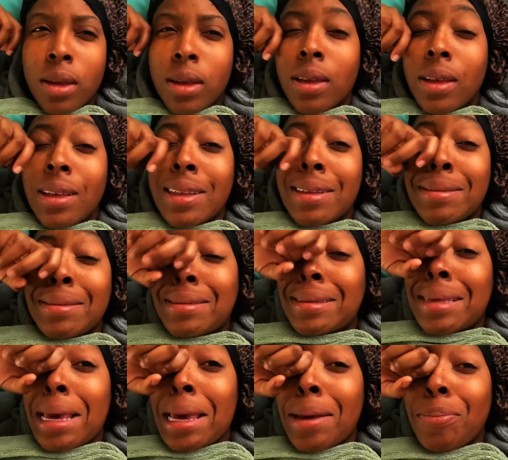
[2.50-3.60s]
It's
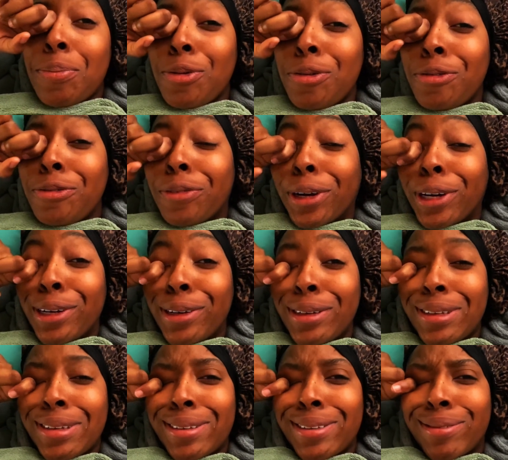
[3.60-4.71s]
April
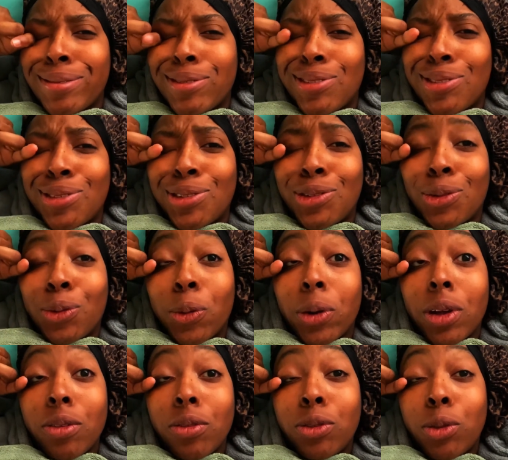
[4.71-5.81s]
1st,
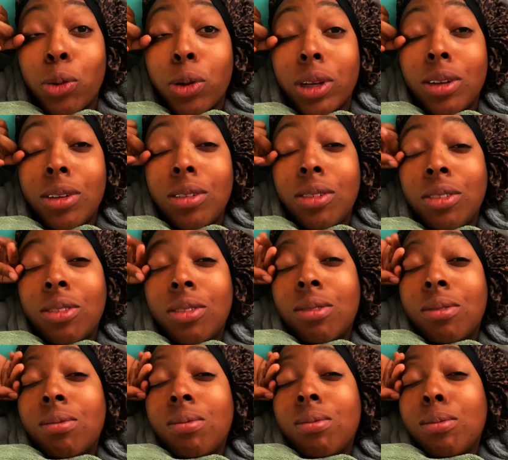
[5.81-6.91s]
12/12.
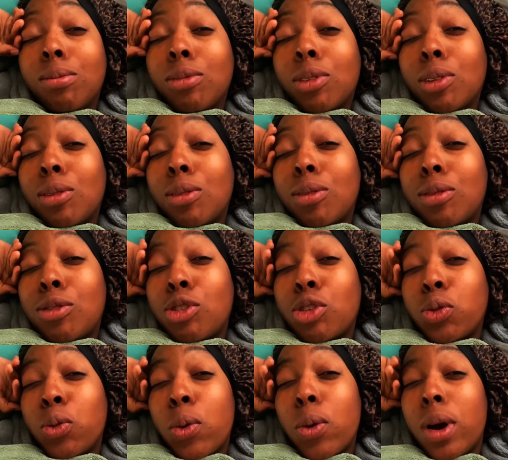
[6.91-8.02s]
Just
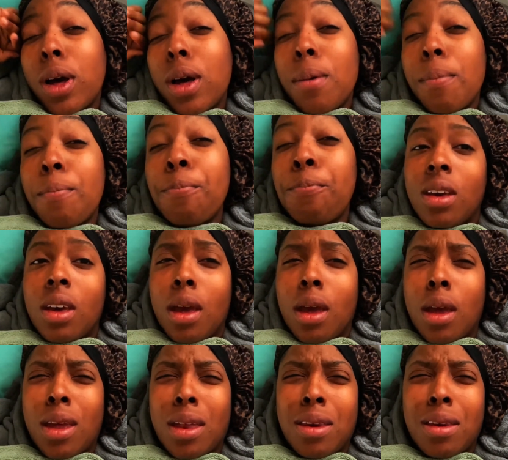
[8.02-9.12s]
woke up and